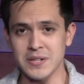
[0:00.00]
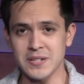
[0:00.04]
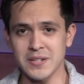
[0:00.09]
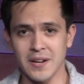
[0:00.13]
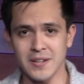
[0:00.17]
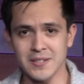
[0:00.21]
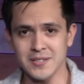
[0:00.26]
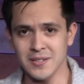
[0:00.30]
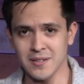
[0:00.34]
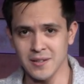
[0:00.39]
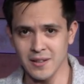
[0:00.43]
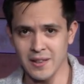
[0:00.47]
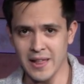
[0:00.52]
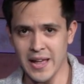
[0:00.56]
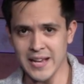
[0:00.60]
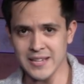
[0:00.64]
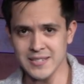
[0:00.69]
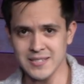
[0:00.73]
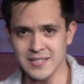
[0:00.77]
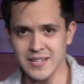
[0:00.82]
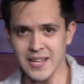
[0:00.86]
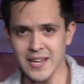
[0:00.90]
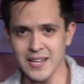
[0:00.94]
does in the
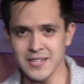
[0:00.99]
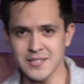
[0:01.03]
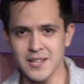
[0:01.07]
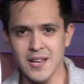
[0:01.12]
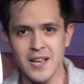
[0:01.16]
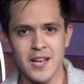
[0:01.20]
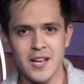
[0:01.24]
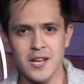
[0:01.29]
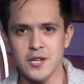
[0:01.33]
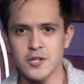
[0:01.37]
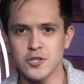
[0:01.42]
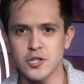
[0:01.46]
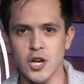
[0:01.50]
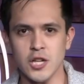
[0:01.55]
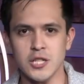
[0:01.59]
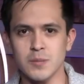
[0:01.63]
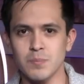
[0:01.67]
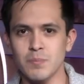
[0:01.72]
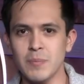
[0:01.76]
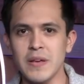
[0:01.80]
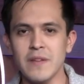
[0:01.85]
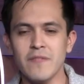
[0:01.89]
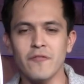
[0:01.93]
last days.
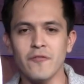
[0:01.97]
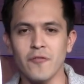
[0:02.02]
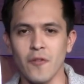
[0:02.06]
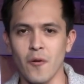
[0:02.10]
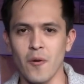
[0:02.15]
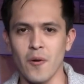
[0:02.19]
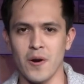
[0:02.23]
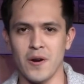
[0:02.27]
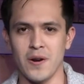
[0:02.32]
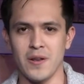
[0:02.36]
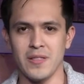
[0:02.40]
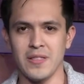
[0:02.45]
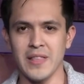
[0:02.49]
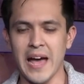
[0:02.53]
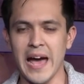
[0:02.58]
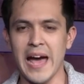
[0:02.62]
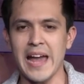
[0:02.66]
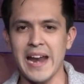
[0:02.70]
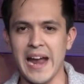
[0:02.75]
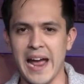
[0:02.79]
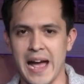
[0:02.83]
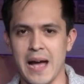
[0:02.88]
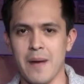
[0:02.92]
Just before
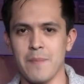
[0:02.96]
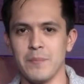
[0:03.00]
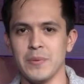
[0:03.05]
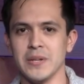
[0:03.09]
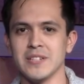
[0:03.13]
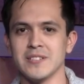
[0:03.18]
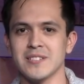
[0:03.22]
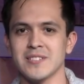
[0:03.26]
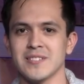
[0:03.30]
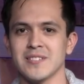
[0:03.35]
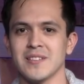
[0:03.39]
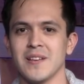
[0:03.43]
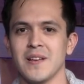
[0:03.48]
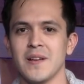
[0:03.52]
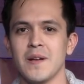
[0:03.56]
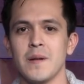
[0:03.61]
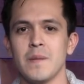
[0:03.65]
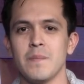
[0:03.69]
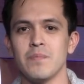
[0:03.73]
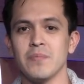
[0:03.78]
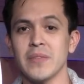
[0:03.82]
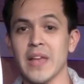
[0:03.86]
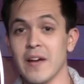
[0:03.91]
that happens,
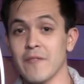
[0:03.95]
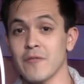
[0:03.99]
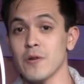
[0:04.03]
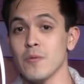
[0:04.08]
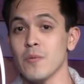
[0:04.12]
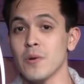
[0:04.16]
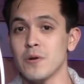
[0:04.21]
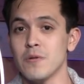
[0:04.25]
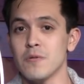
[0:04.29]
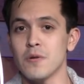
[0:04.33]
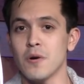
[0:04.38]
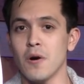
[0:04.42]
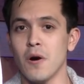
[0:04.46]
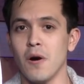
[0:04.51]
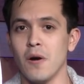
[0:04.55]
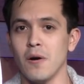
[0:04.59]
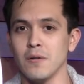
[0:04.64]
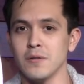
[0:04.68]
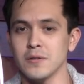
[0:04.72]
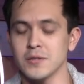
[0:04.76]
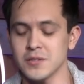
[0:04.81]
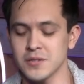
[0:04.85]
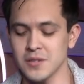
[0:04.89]
everyone who
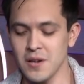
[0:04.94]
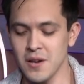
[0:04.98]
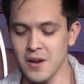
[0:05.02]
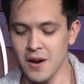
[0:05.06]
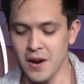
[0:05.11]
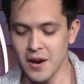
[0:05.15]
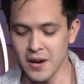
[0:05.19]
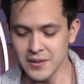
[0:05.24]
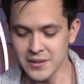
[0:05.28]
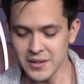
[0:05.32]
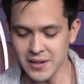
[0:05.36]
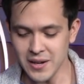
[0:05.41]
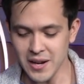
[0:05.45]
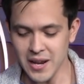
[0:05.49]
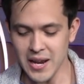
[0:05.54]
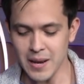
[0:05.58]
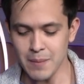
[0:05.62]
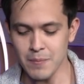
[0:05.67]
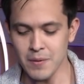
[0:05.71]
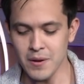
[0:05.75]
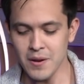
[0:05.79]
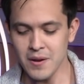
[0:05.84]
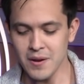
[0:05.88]
calls on the
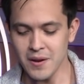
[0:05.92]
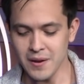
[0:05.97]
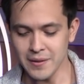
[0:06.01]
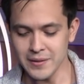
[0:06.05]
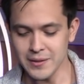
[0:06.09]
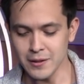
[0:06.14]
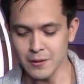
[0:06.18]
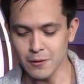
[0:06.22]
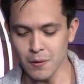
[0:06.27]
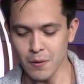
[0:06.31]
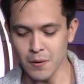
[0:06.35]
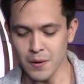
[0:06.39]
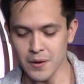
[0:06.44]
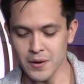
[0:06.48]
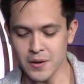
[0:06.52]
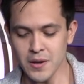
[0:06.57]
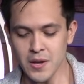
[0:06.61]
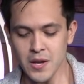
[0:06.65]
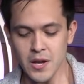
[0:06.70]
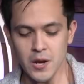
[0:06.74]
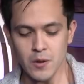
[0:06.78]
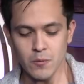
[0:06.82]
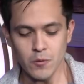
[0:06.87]
name of the Lord
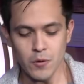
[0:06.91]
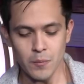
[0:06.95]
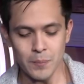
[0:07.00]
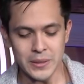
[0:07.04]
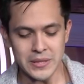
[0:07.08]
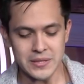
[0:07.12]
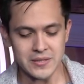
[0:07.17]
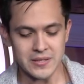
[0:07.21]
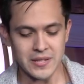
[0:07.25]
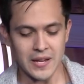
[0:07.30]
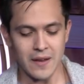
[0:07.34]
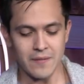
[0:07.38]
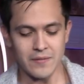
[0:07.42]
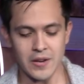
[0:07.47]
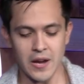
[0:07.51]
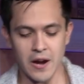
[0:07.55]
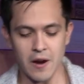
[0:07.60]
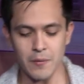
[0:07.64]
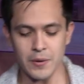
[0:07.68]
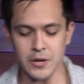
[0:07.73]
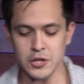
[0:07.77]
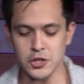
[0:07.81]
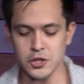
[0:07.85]
will be saved.
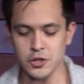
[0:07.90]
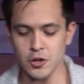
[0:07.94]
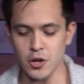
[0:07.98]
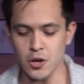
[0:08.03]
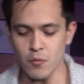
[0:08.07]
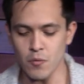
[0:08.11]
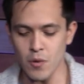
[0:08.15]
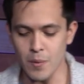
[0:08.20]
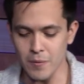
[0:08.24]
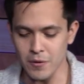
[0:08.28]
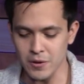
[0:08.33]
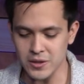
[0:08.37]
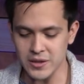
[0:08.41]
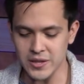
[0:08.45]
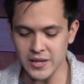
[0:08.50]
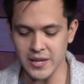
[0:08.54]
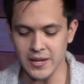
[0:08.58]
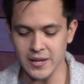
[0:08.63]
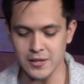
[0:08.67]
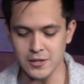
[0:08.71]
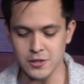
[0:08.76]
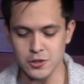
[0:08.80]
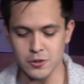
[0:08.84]
Now, I want to show you one more
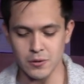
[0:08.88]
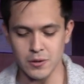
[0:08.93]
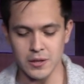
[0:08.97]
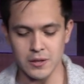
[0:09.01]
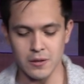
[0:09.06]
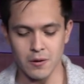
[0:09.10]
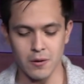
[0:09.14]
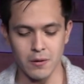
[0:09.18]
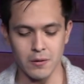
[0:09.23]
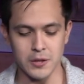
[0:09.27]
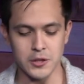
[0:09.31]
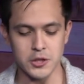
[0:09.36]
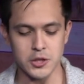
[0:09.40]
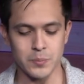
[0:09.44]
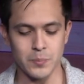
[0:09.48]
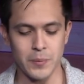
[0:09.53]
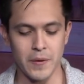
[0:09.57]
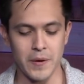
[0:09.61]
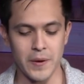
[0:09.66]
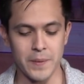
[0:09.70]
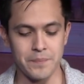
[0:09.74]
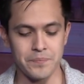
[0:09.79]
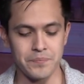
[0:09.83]
thing concerning the Holy
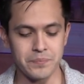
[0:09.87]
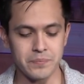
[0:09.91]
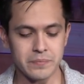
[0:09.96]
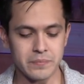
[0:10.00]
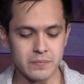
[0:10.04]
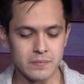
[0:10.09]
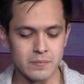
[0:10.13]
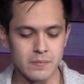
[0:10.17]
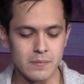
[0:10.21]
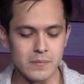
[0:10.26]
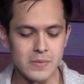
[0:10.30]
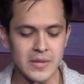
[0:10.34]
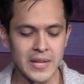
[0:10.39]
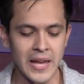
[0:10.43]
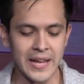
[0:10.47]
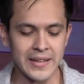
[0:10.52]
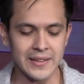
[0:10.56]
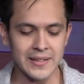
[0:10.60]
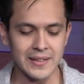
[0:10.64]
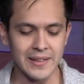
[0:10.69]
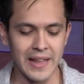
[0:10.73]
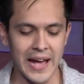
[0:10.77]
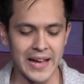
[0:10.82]
Spirit
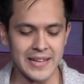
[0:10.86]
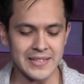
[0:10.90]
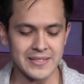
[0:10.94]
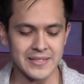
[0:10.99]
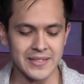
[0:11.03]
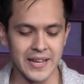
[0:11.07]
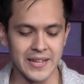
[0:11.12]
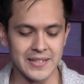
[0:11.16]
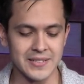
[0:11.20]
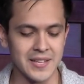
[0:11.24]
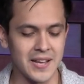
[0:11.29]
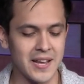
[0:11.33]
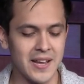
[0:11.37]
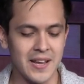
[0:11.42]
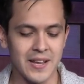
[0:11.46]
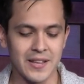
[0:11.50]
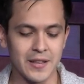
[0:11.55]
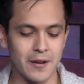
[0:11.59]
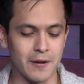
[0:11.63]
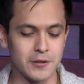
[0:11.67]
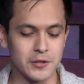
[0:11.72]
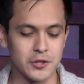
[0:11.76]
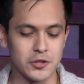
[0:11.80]
and the last days.
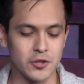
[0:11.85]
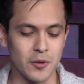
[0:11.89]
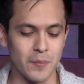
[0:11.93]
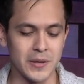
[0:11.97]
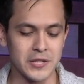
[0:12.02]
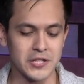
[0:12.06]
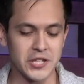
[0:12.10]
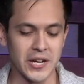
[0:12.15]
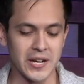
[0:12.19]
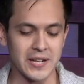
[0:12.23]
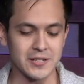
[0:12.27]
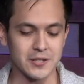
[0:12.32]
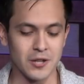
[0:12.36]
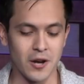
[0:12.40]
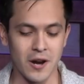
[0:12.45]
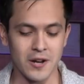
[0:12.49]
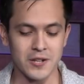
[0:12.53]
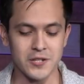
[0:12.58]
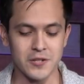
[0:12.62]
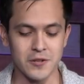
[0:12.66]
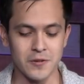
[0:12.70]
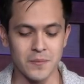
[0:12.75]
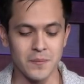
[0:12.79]
There is so much I could
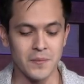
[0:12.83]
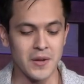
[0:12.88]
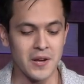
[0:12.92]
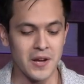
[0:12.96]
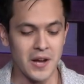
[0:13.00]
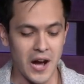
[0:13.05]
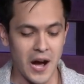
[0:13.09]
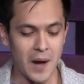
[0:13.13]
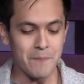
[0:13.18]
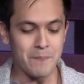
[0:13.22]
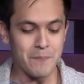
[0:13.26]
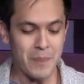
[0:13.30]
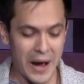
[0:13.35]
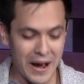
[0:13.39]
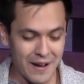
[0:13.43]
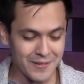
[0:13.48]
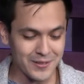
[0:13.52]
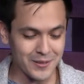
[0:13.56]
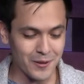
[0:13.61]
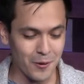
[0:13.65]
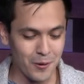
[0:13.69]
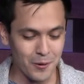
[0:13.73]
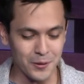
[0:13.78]
talk to you
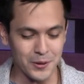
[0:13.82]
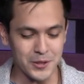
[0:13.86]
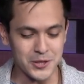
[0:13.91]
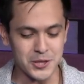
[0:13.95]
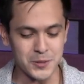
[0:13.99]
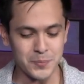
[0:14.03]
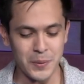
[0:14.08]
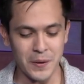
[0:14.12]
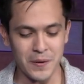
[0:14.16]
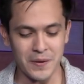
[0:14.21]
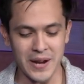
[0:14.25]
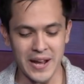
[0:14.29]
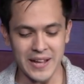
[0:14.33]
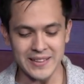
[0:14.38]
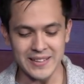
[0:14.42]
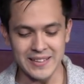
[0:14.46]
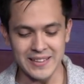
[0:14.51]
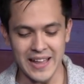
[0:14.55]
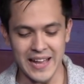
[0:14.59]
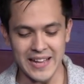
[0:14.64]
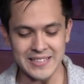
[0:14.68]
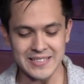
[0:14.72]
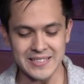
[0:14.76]
about the Holy Spirit and the
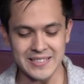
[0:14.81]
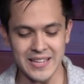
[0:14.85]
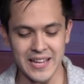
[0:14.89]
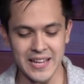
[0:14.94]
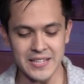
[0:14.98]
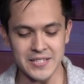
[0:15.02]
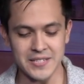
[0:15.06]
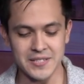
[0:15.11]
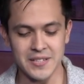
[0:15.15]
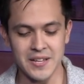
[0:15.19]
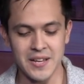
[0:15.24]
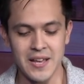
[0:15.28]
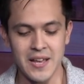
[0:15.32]
last days,